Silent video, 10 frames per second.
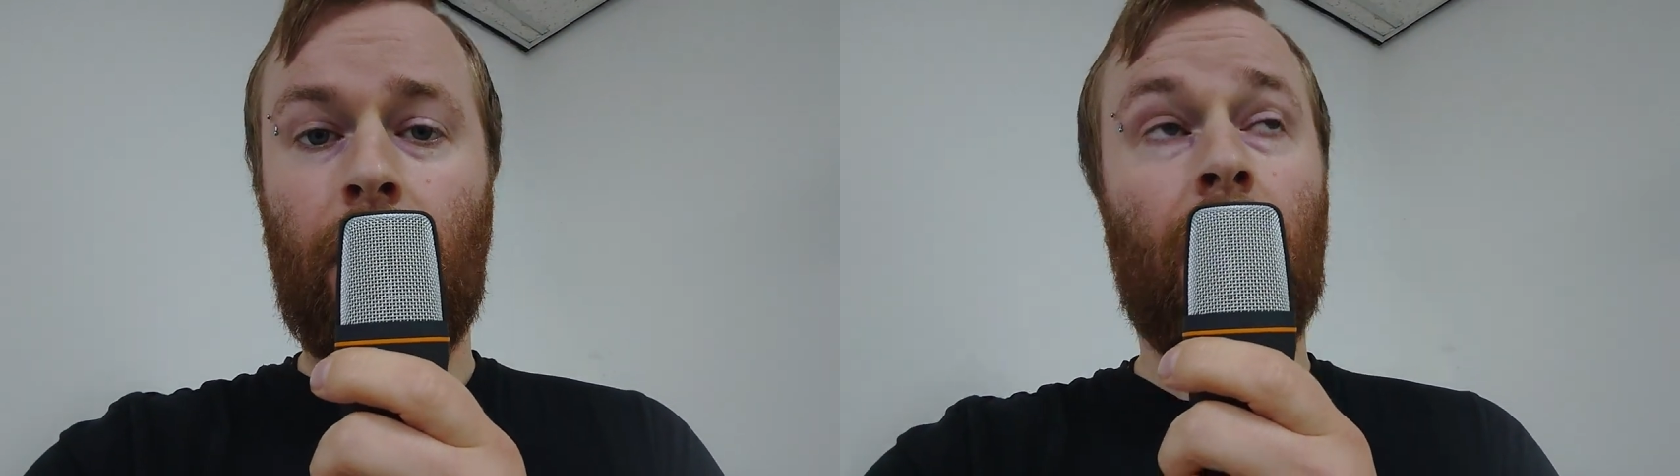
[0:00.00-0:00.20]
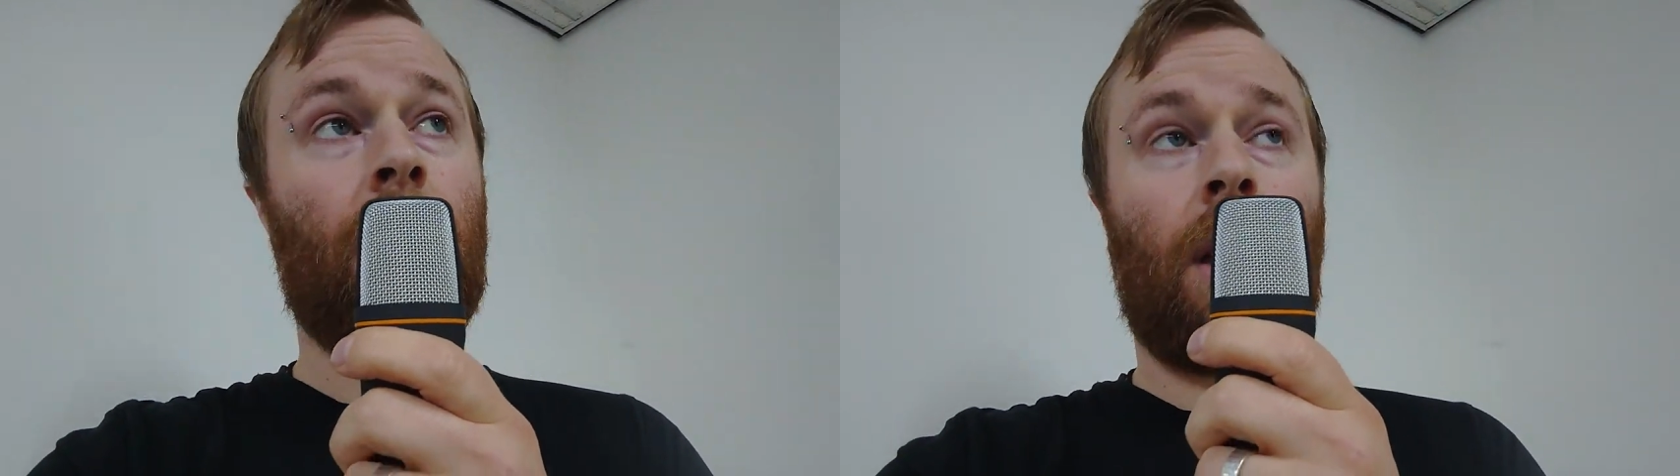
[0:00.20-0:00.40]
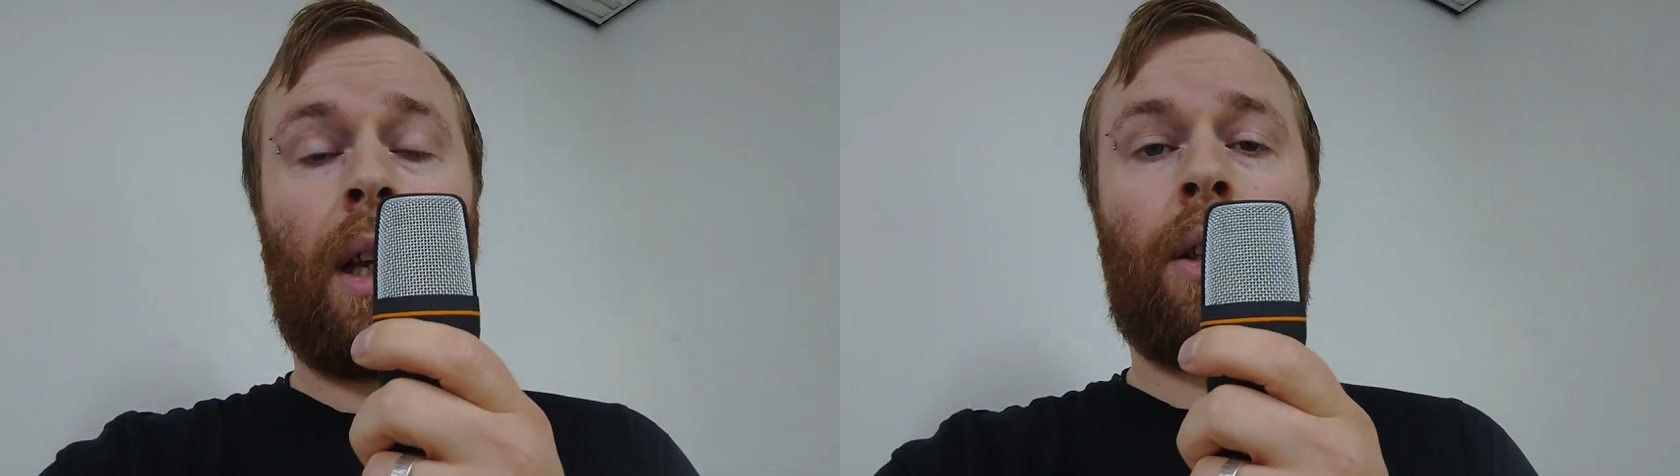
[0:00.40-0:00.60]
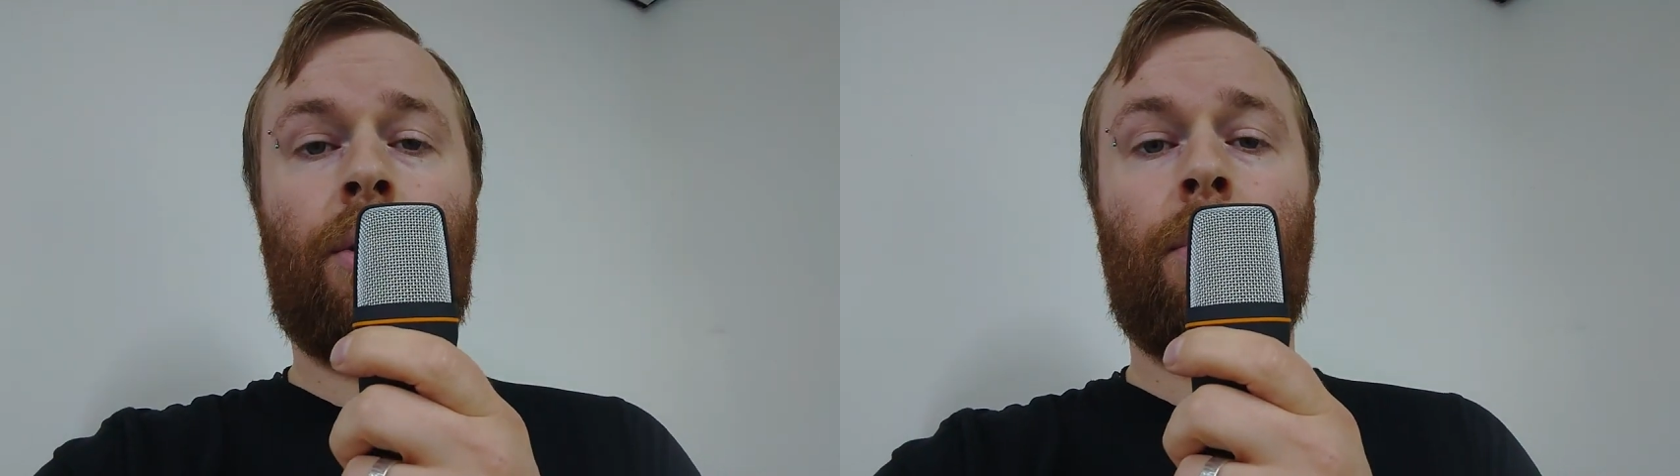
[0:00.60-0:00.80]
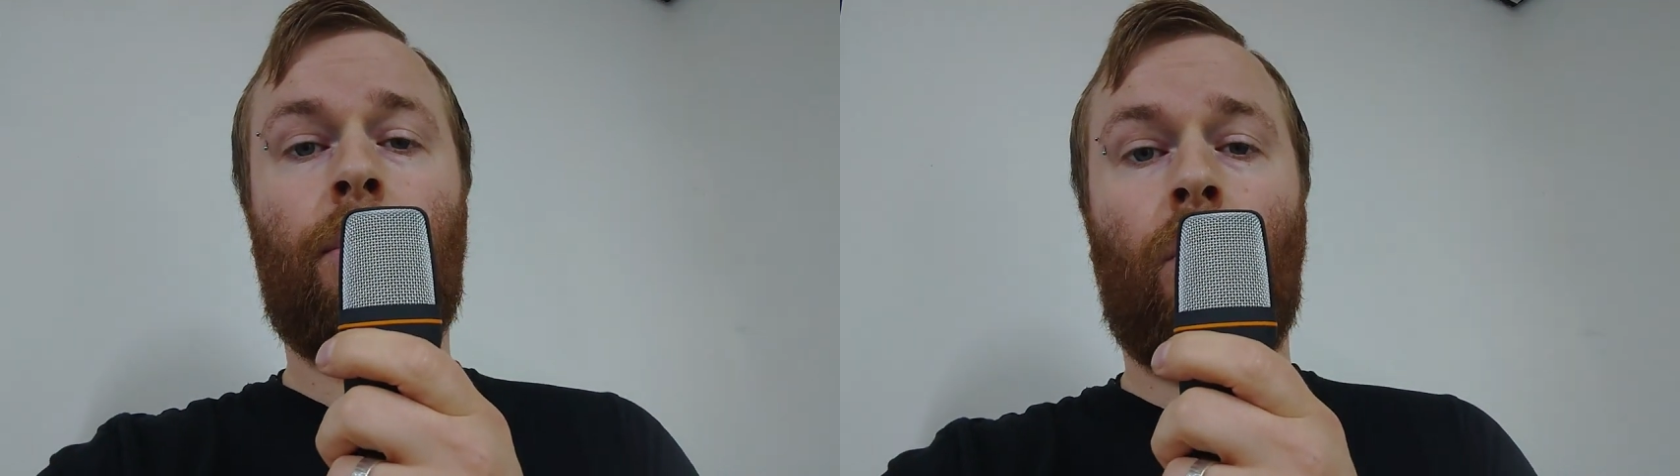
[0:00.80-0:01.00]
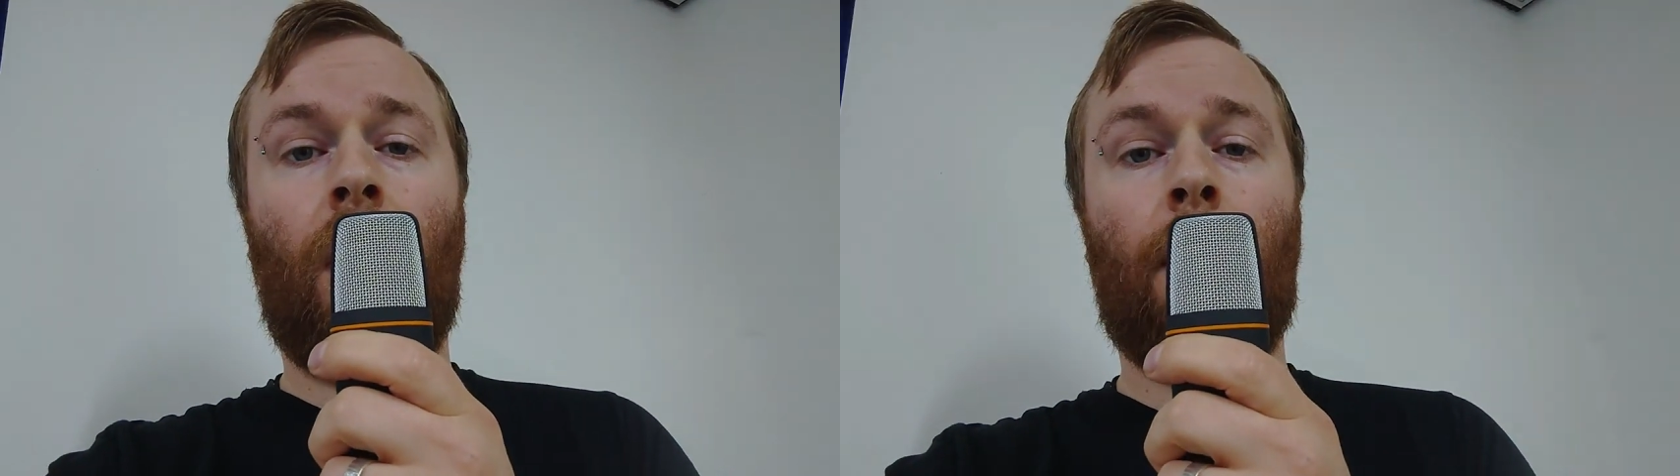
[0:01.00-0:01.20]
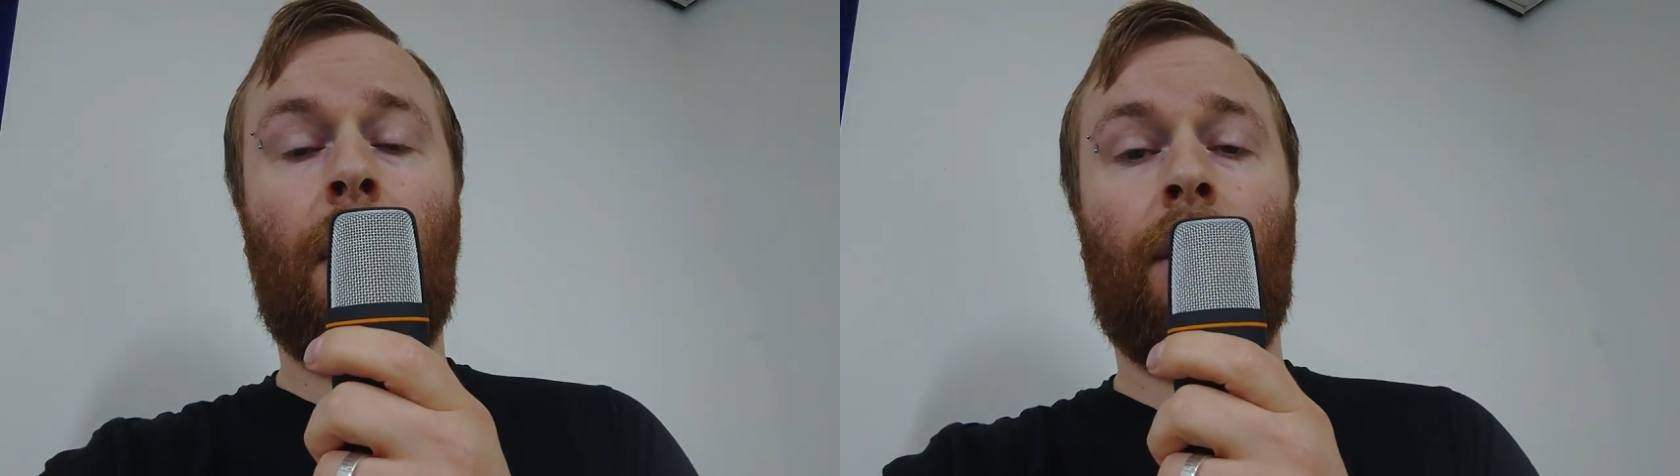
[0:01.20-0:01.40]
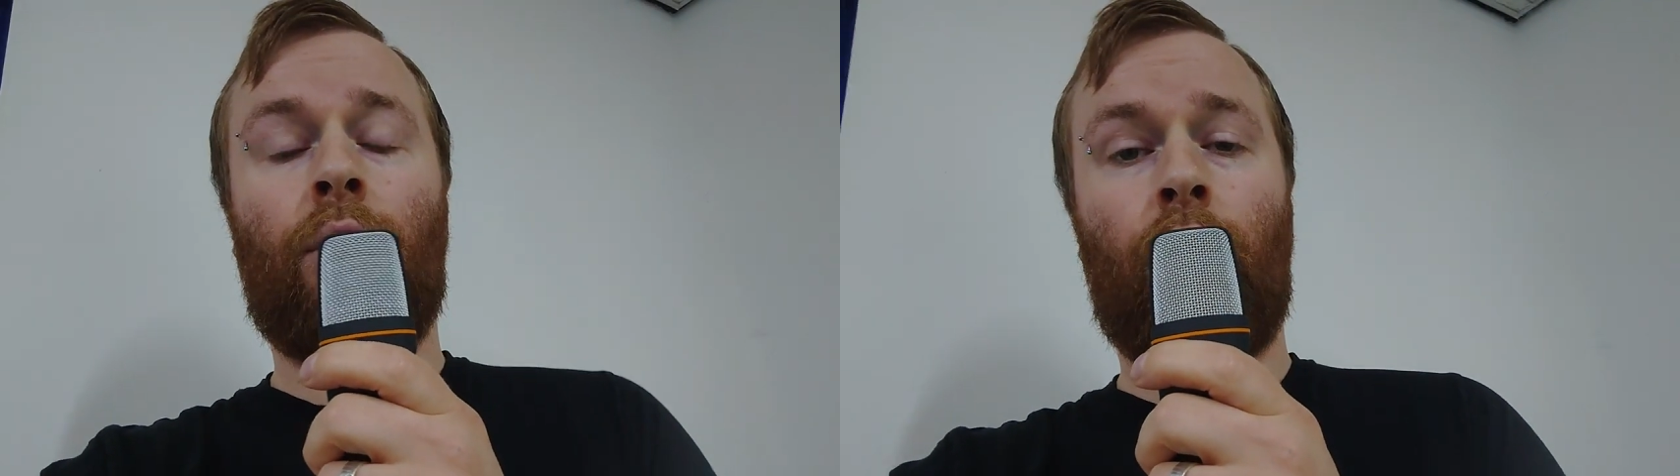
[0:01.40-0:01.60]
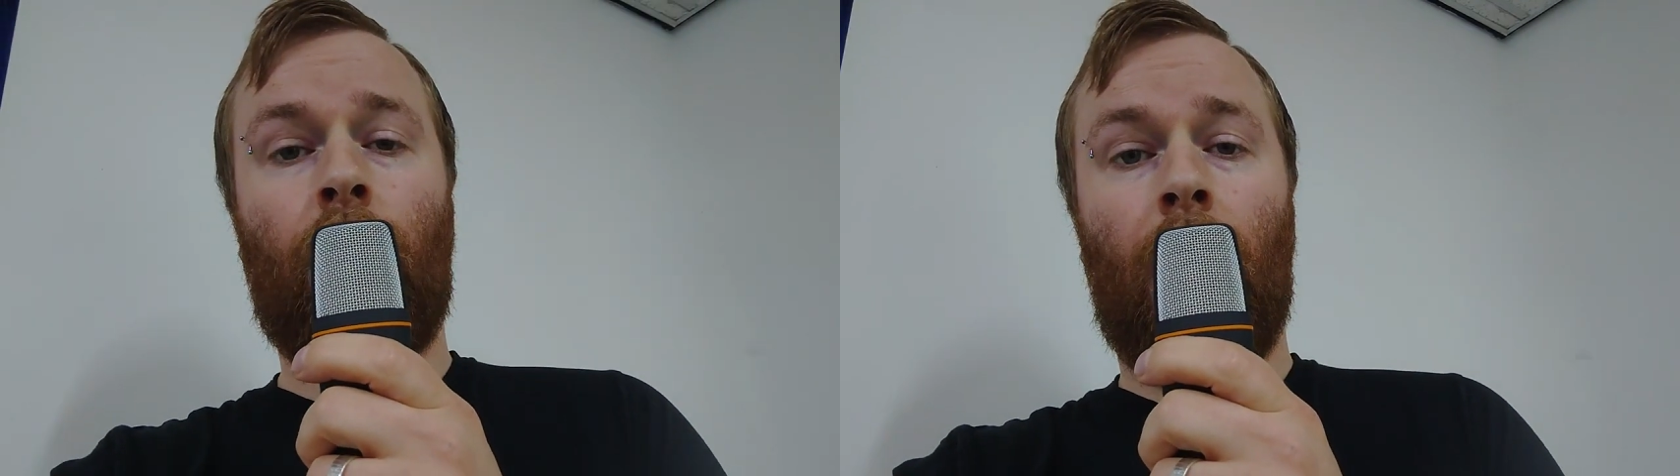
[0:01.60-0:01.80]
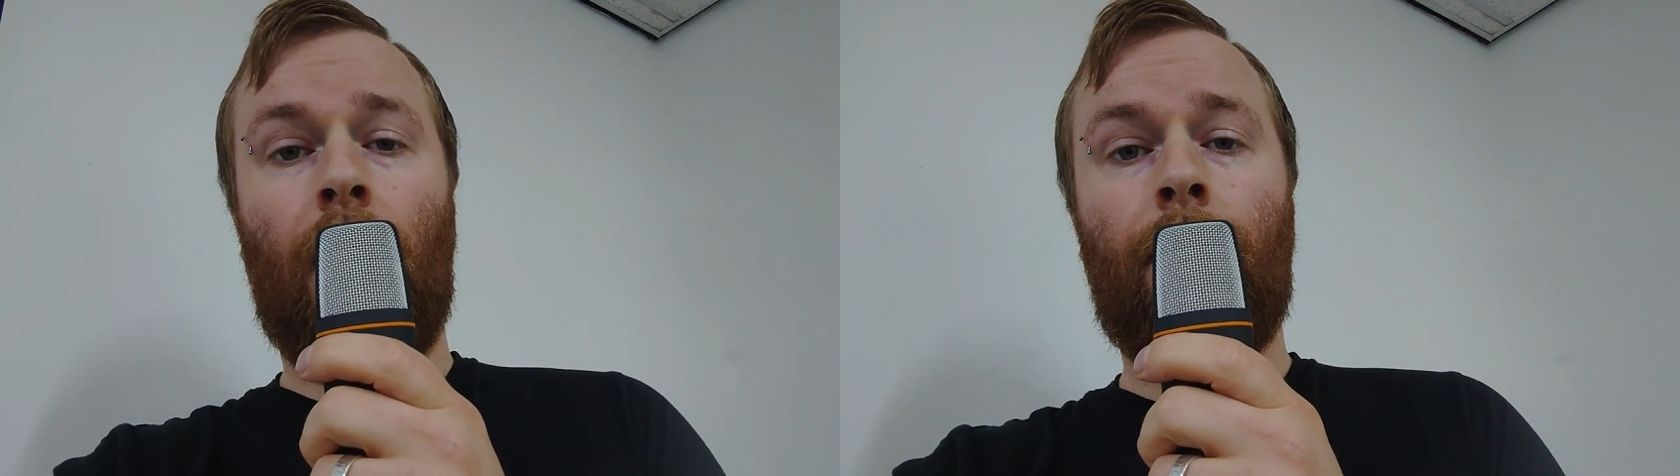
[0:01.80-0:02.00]
Please like, subscribe, and
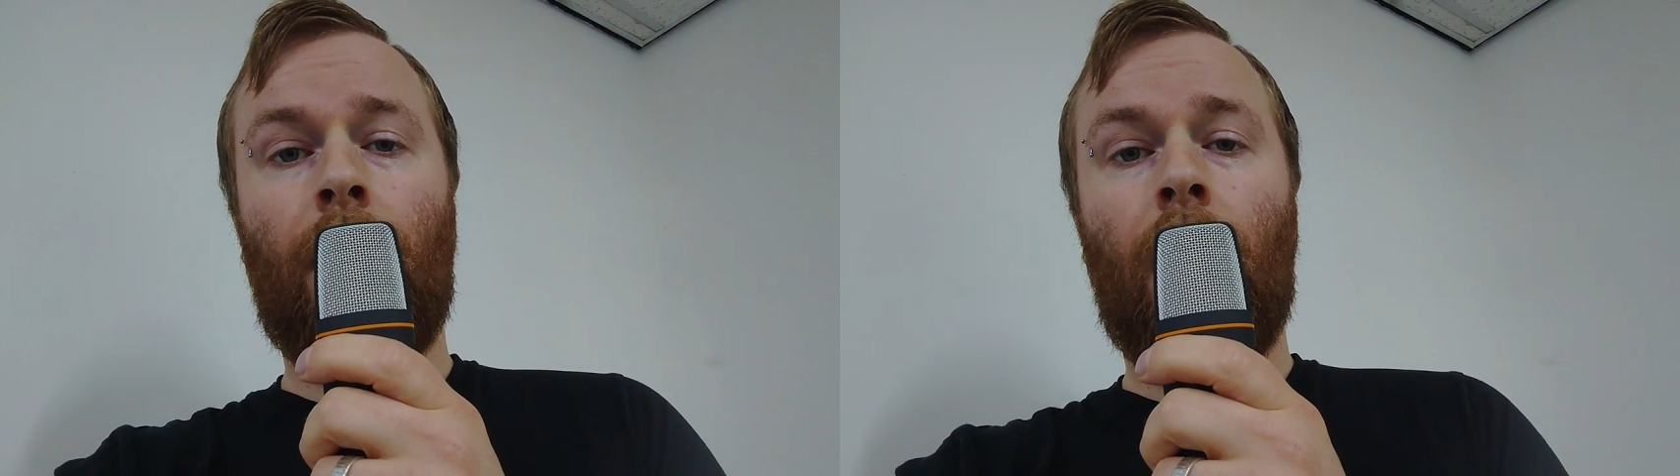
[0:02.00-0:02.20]
share.